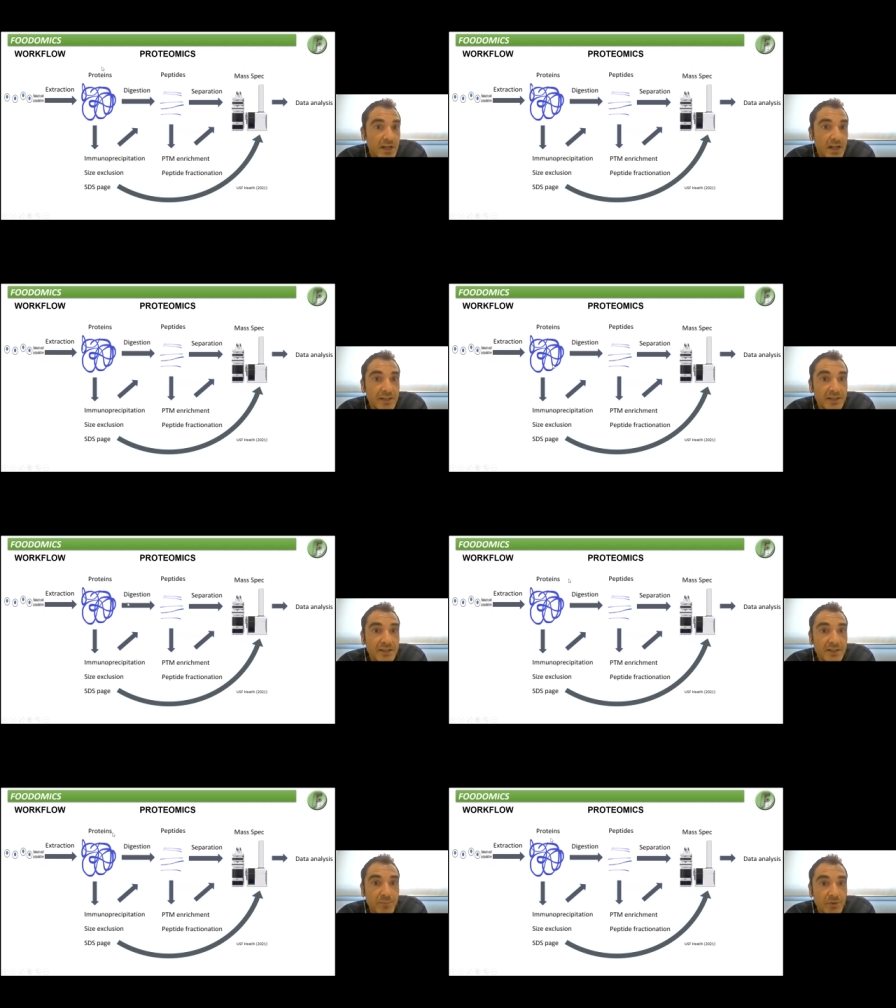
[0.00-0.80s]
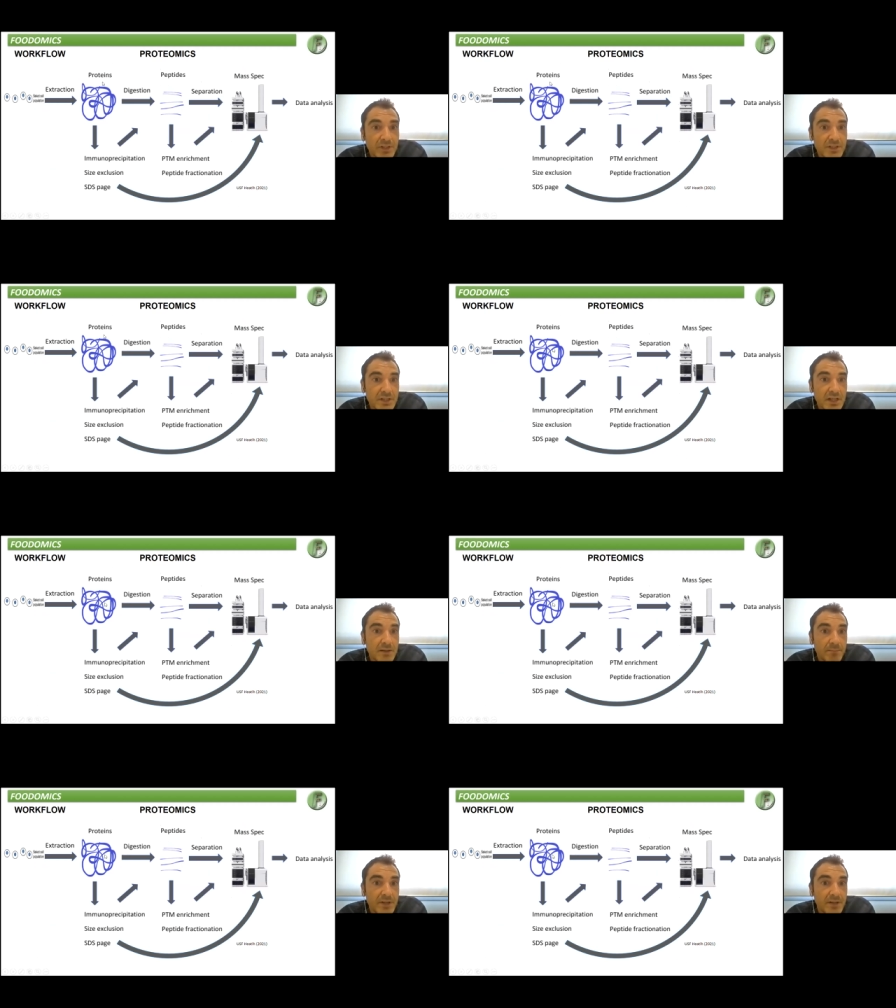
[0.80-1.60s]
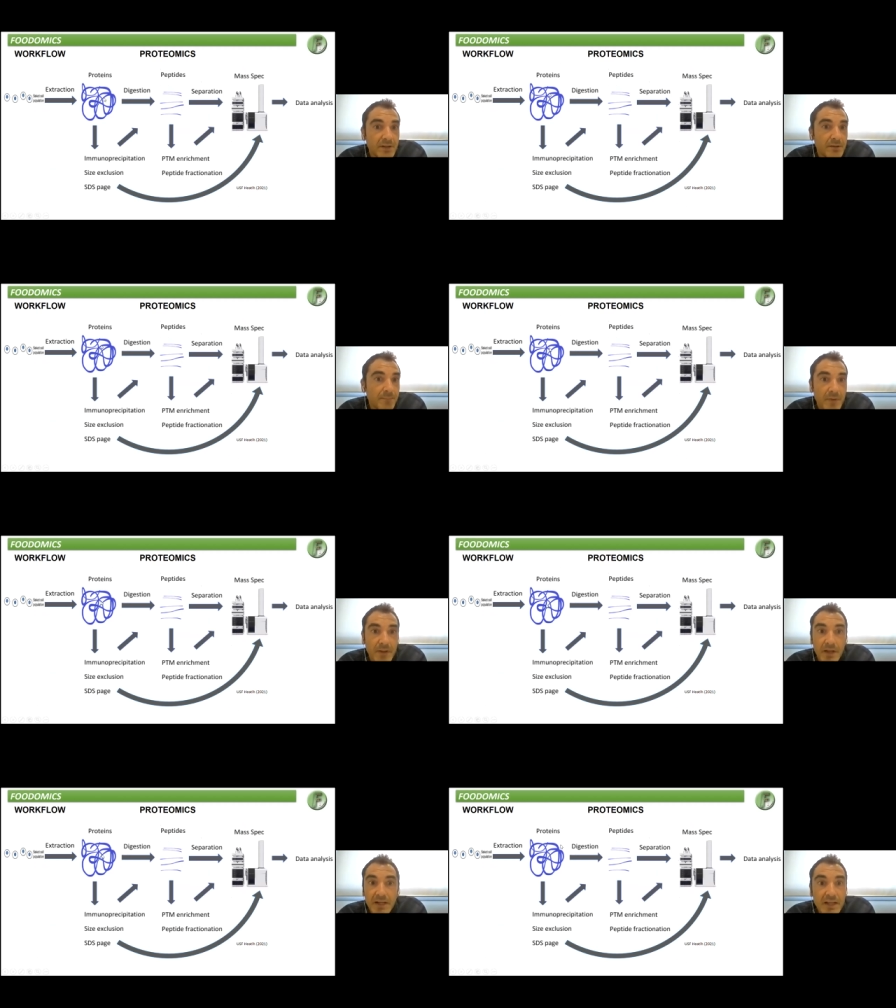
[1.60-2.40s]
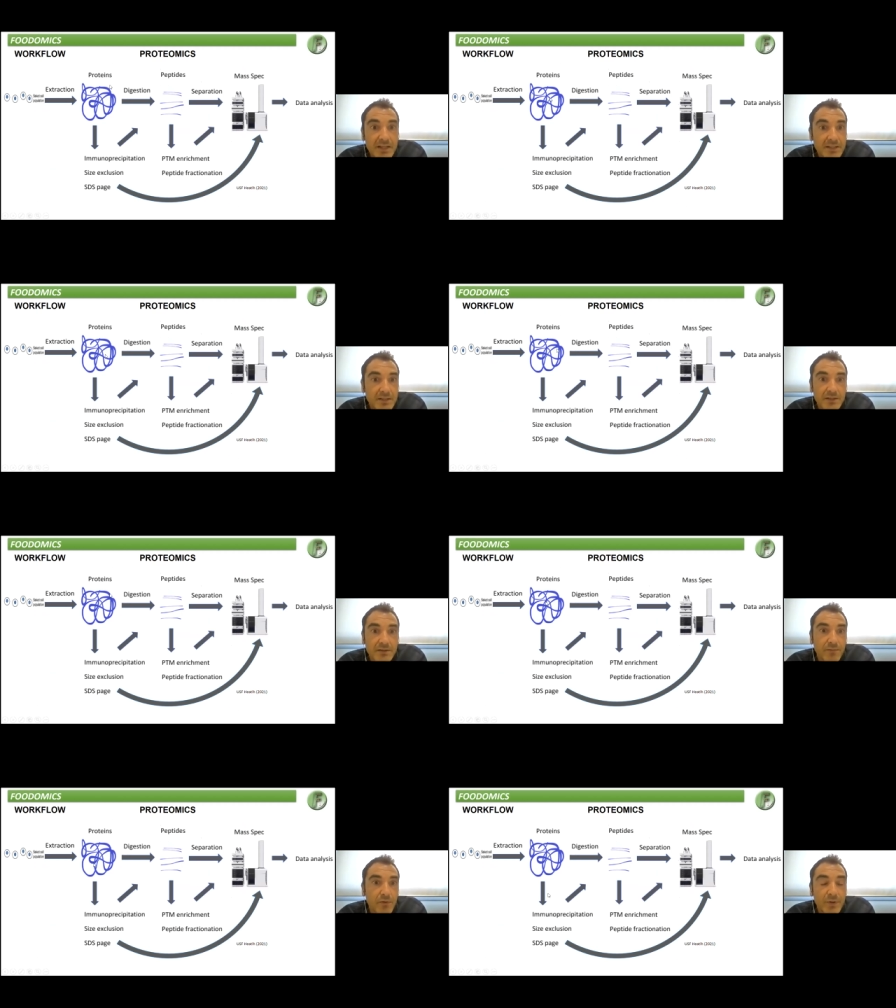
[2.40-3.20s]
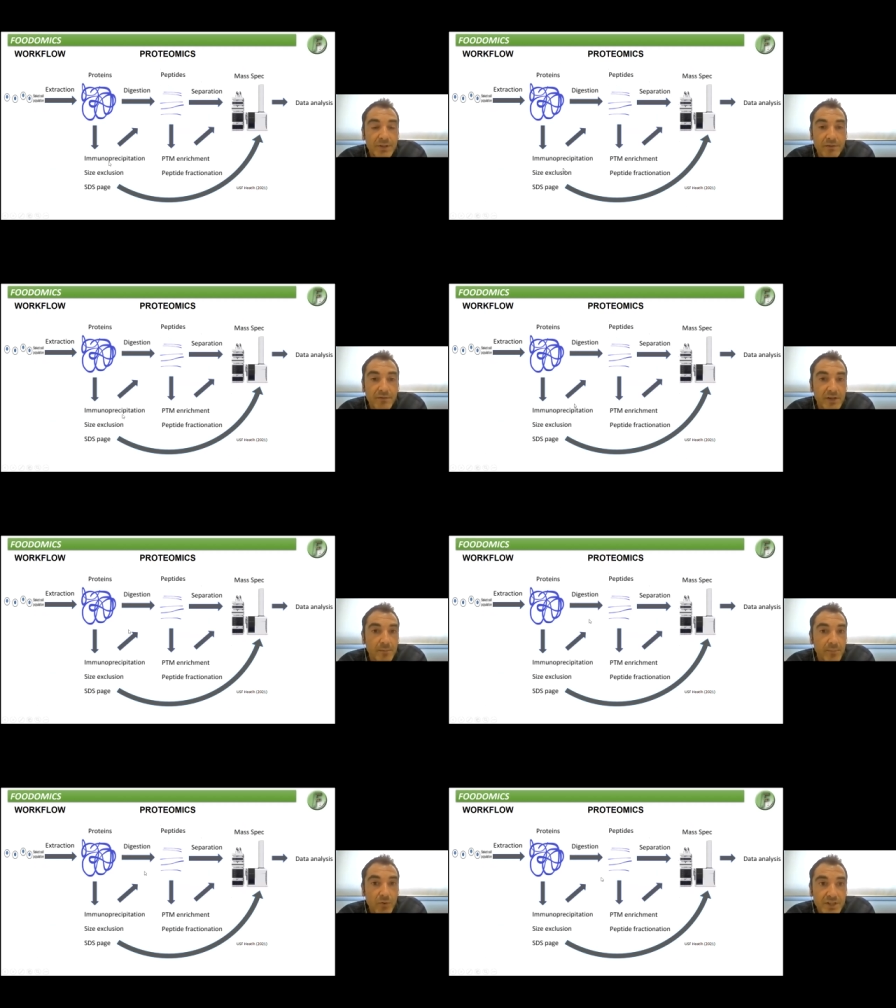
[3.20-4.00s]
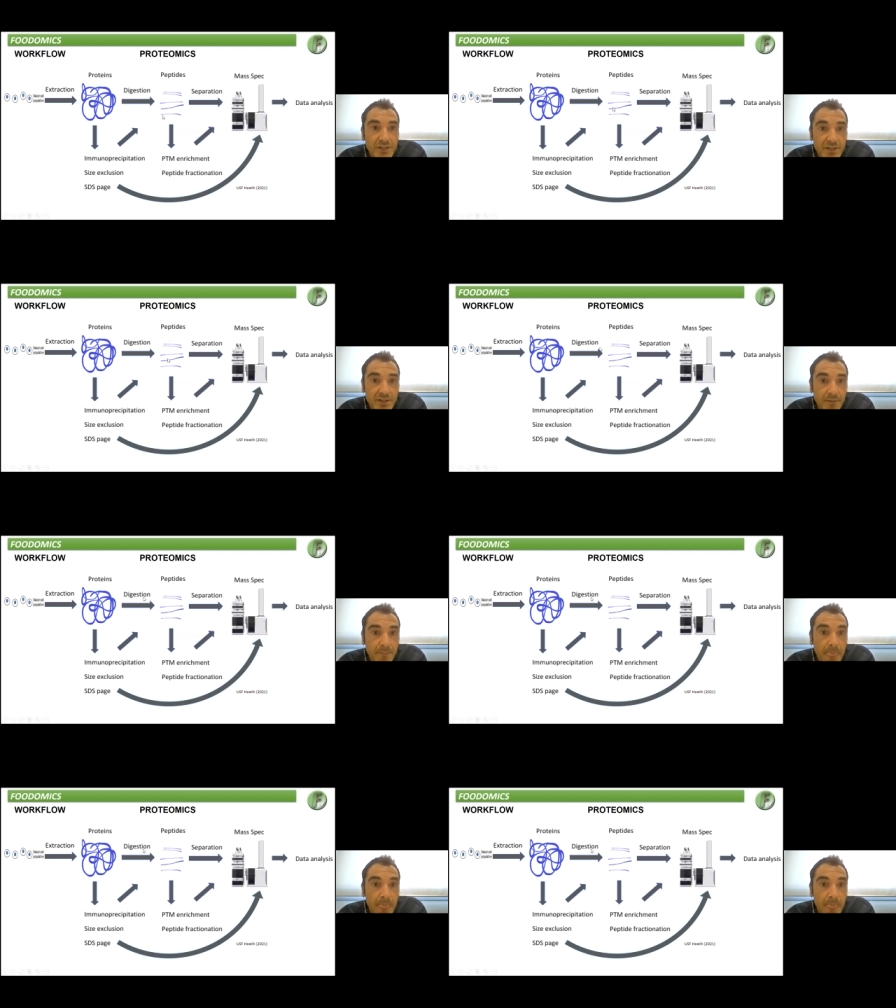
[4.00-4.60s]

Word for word: and then these proteins can be analyzed following different approaches.